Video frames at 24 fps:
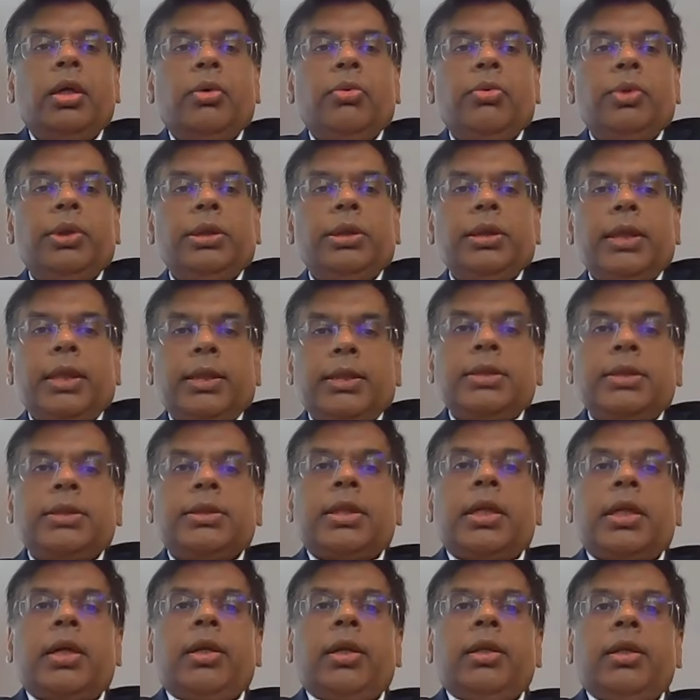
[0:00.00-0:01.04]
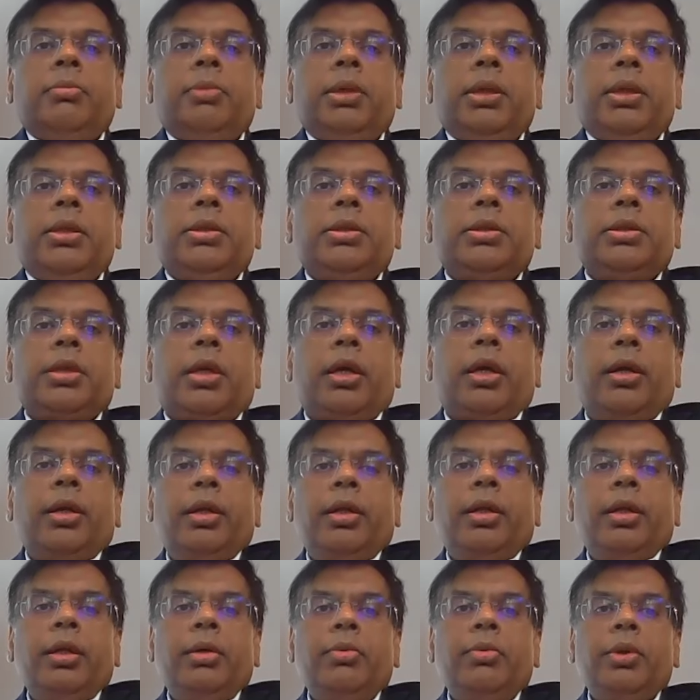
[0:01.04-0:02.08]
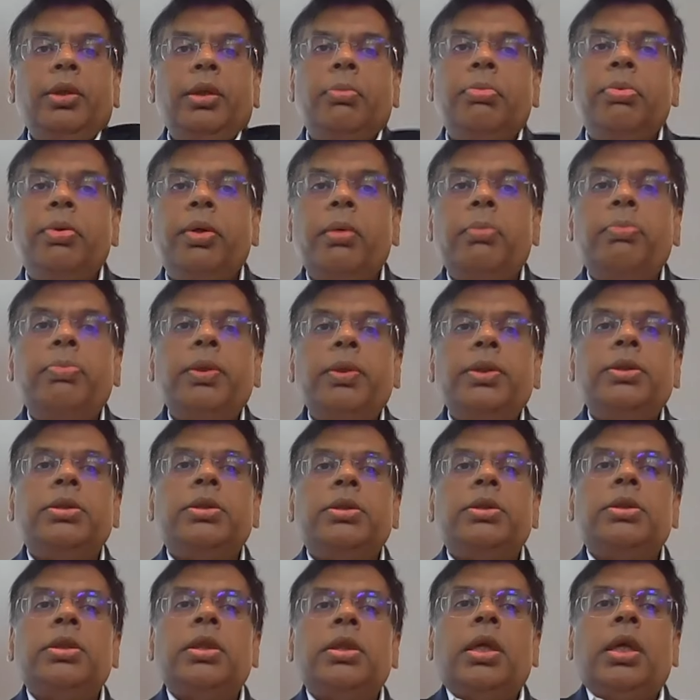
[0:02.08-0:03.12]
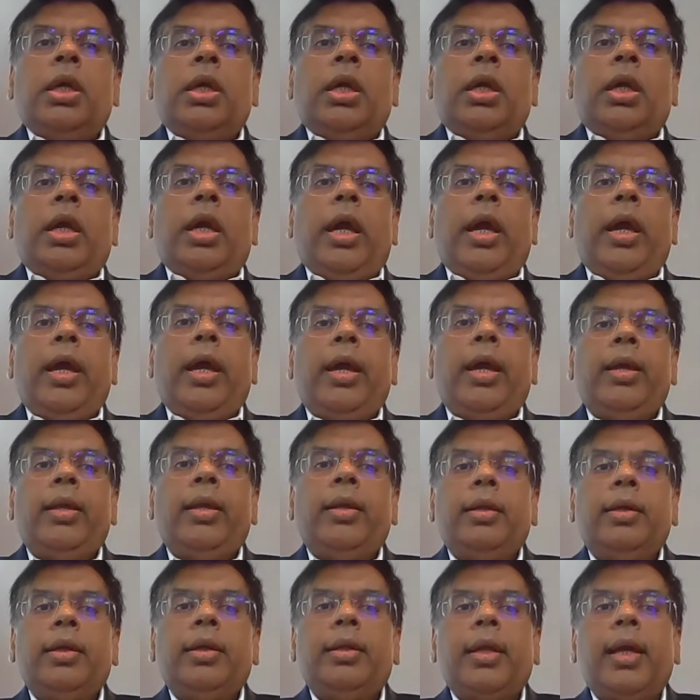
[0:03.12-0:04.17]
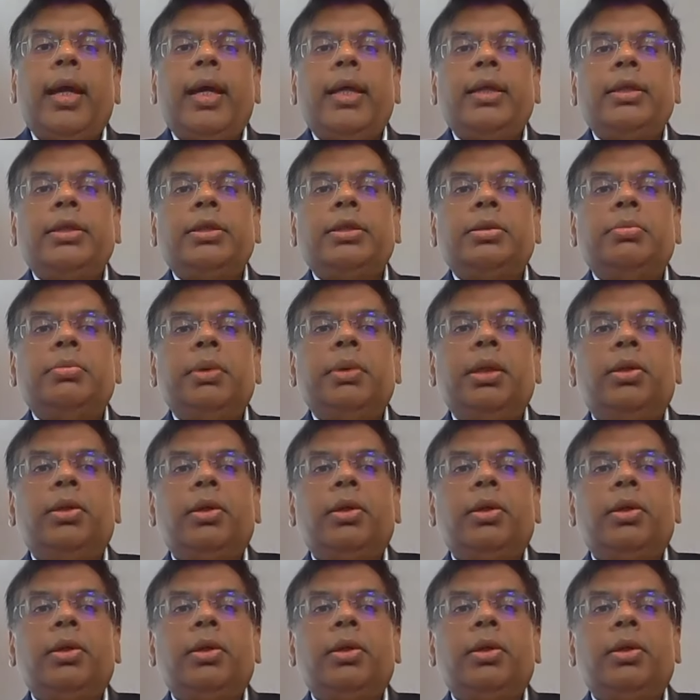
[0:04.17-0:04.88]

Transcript: which necessarily means R&D with a purpose, and it has to be